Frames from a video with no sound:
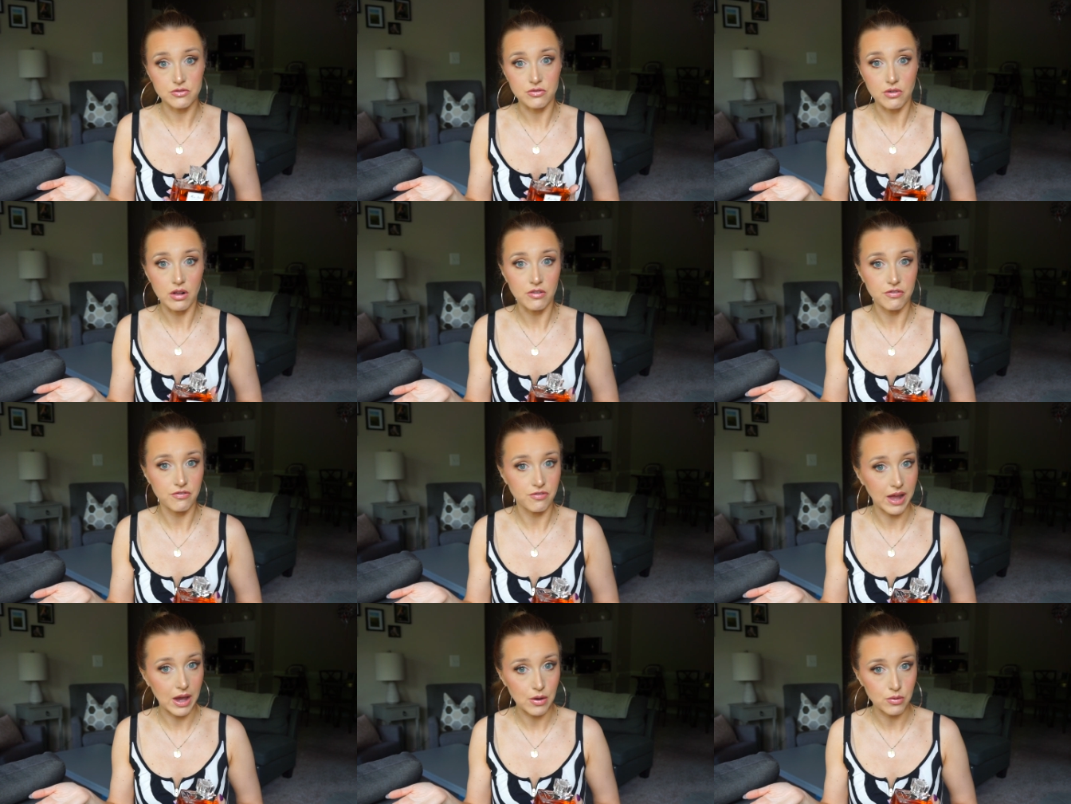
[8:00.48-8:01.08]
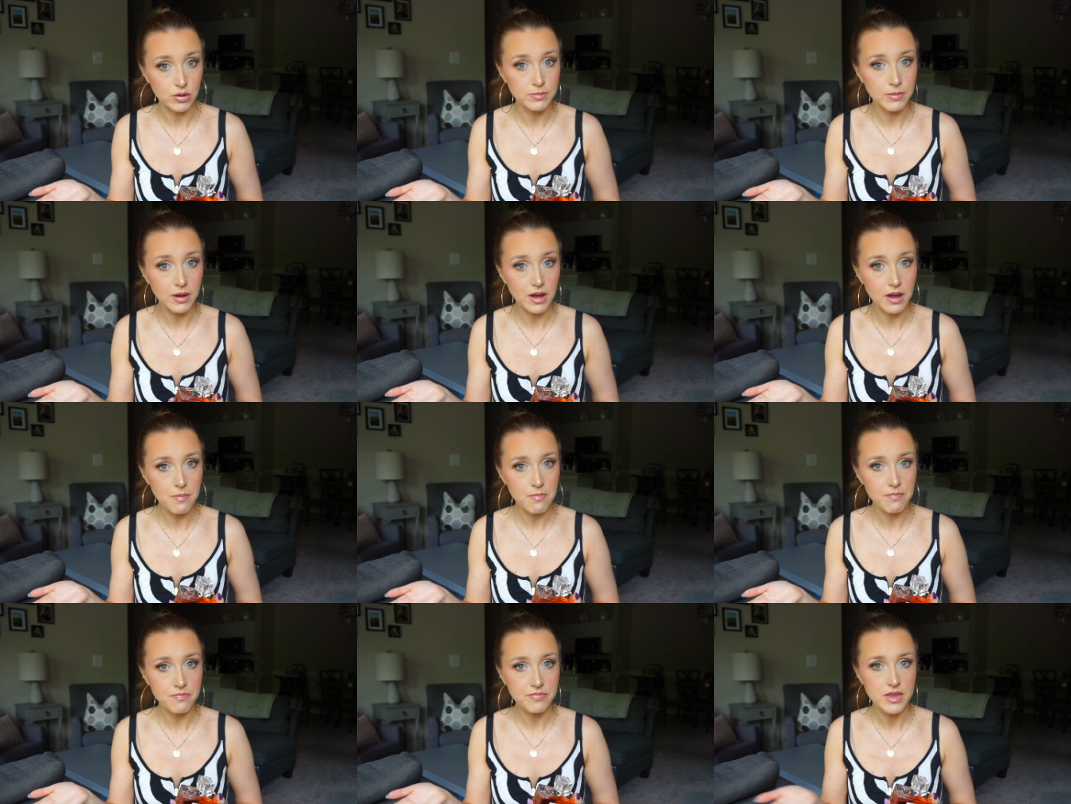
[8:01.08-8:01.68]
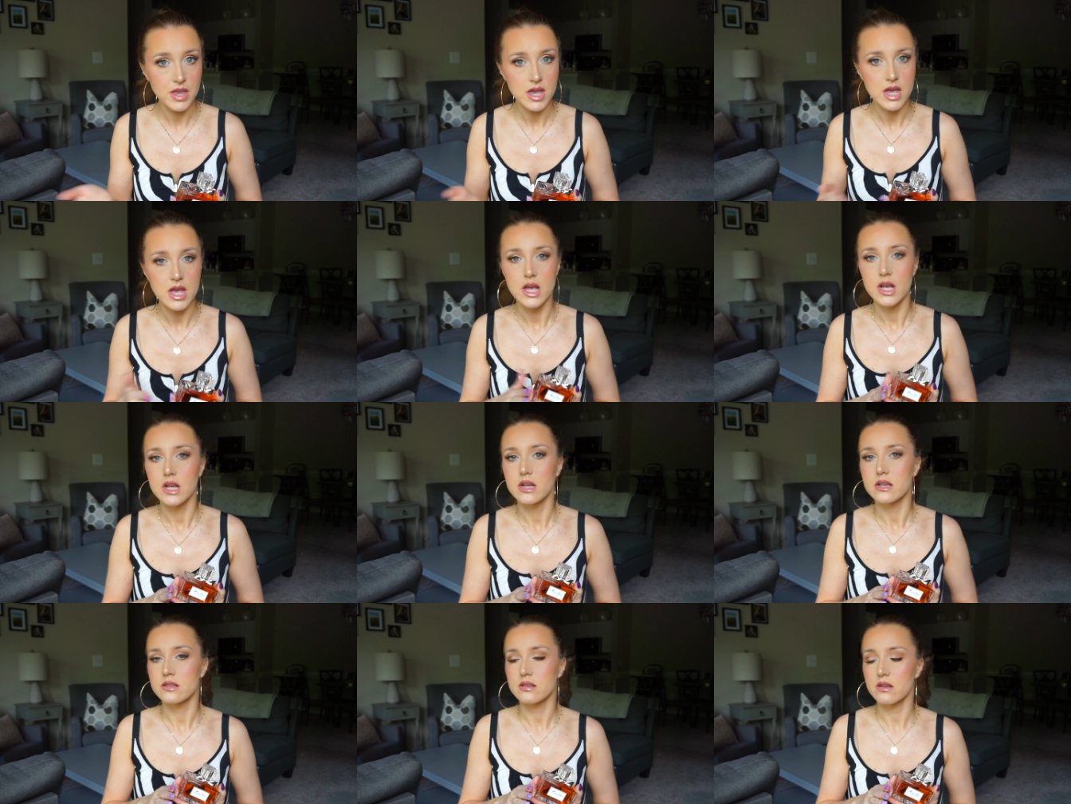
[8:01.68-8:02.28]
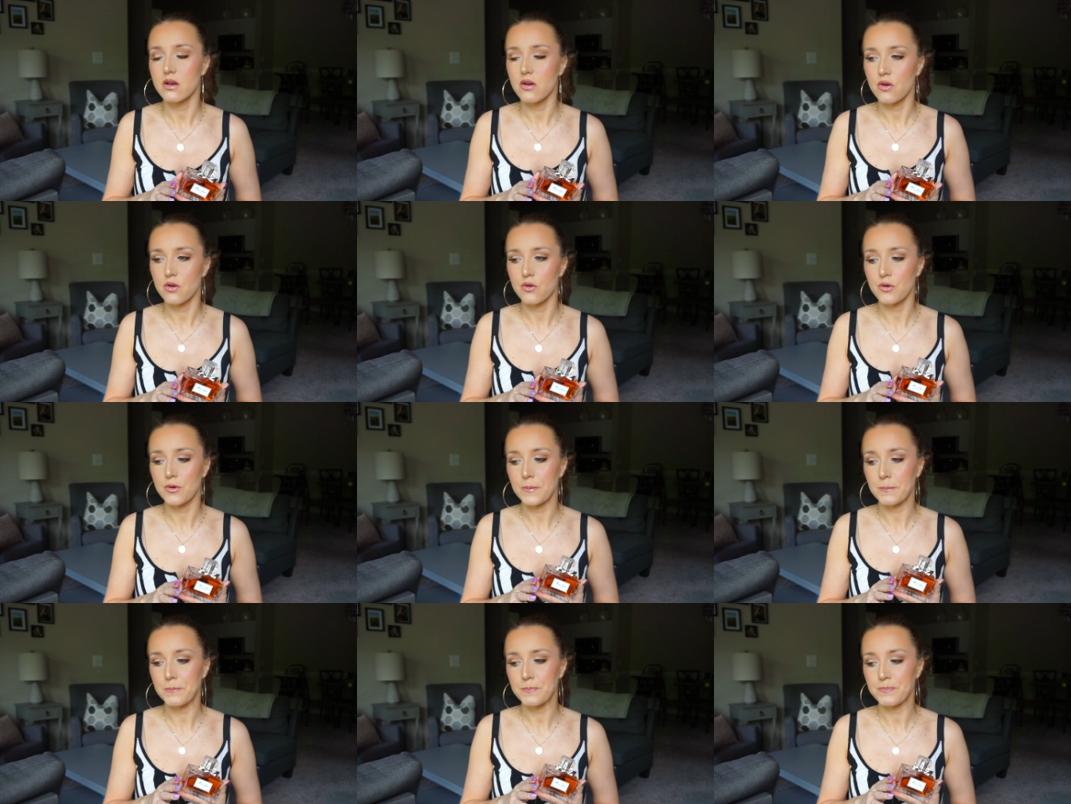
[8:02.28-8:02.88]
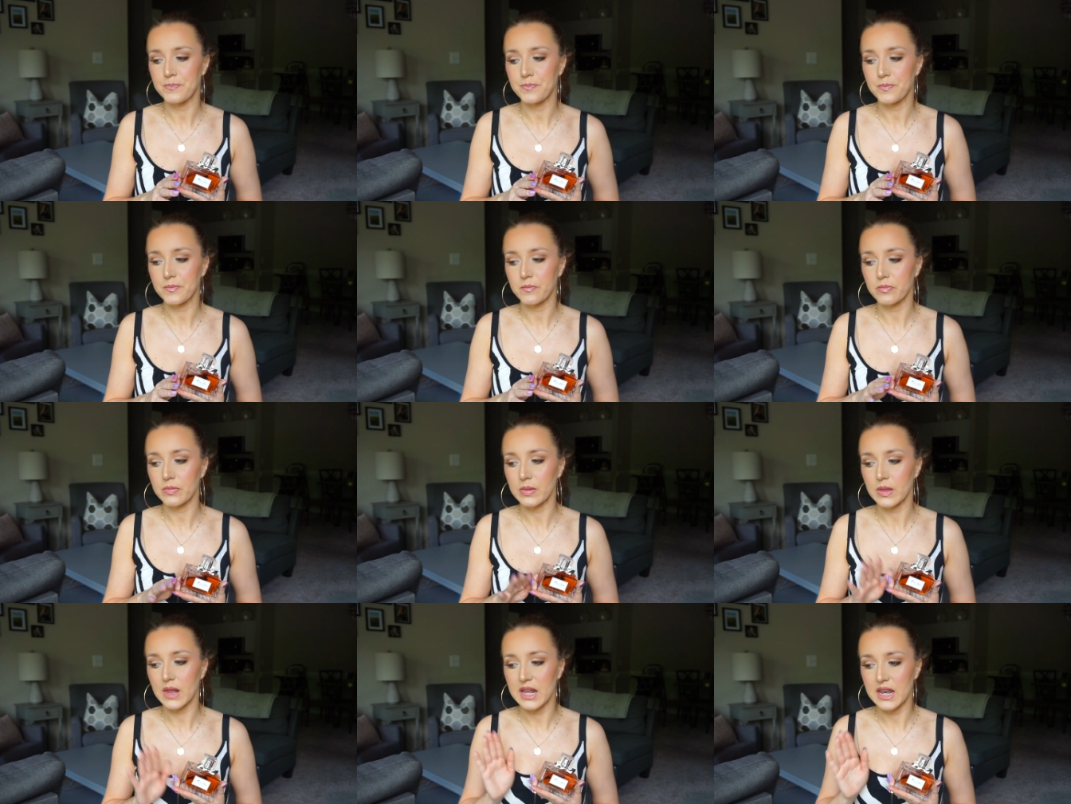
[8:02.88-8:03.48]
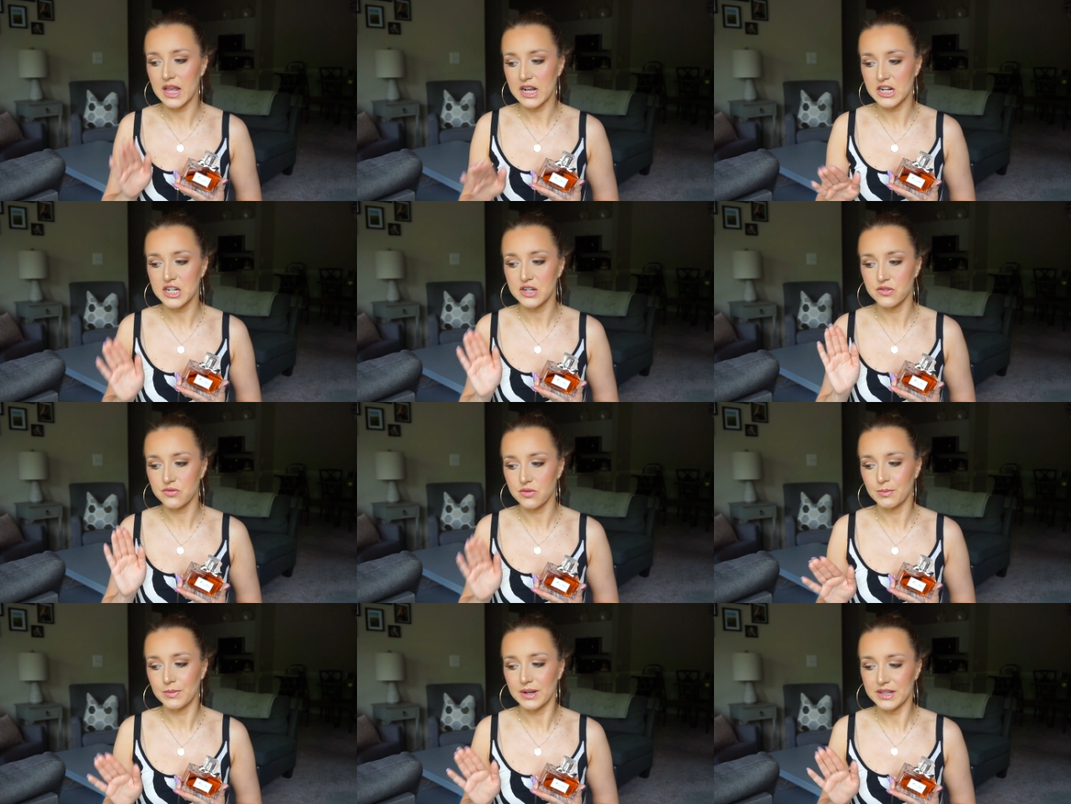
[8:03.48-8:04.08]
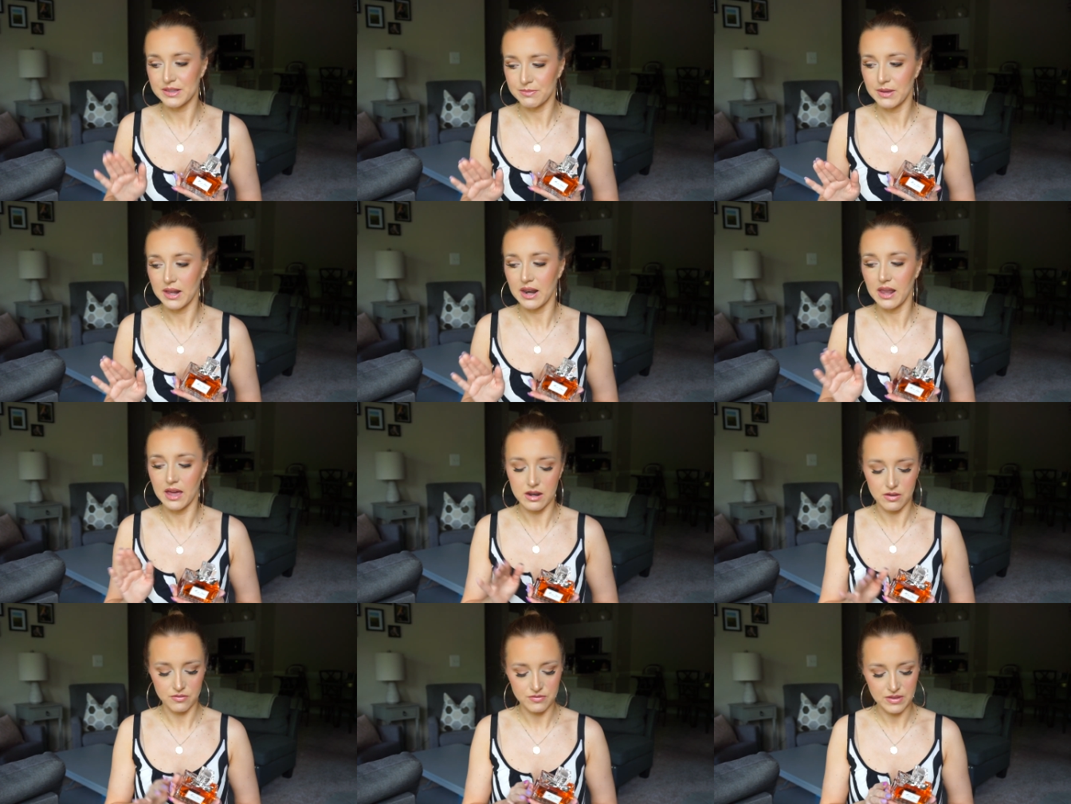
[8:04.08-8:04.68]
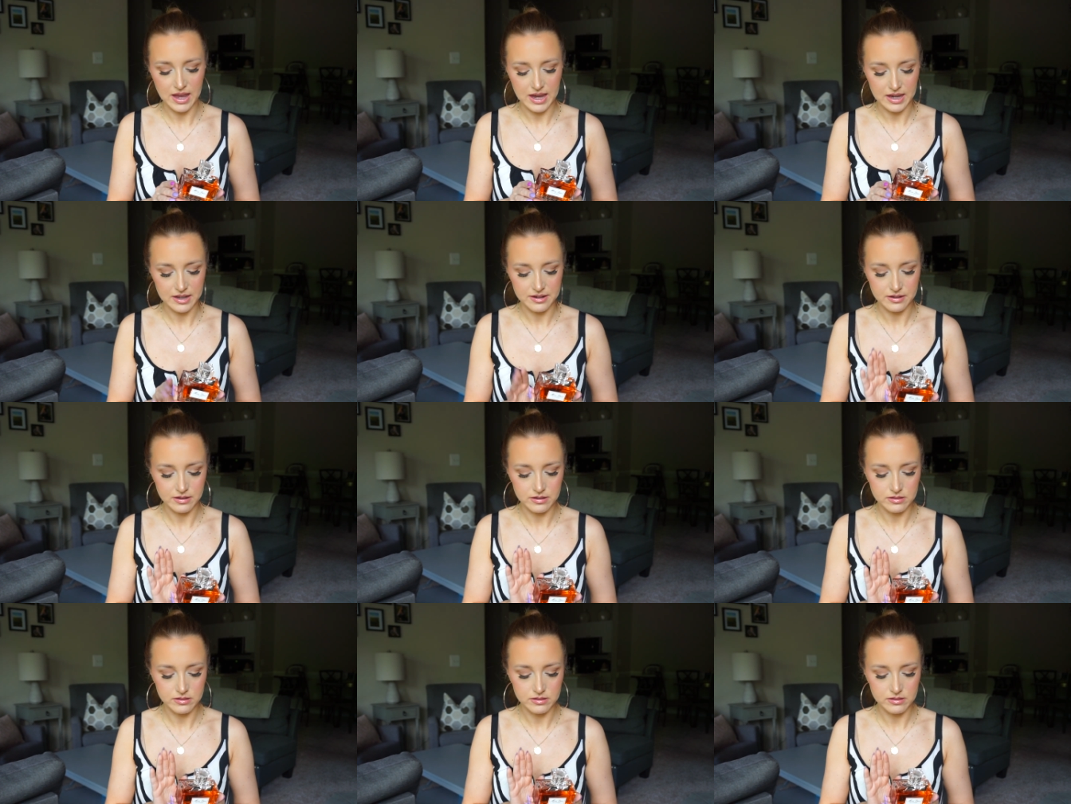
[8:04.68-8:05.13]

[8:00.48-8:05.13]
and Rolf Flowerbomb. So and actually remind me a lot of that.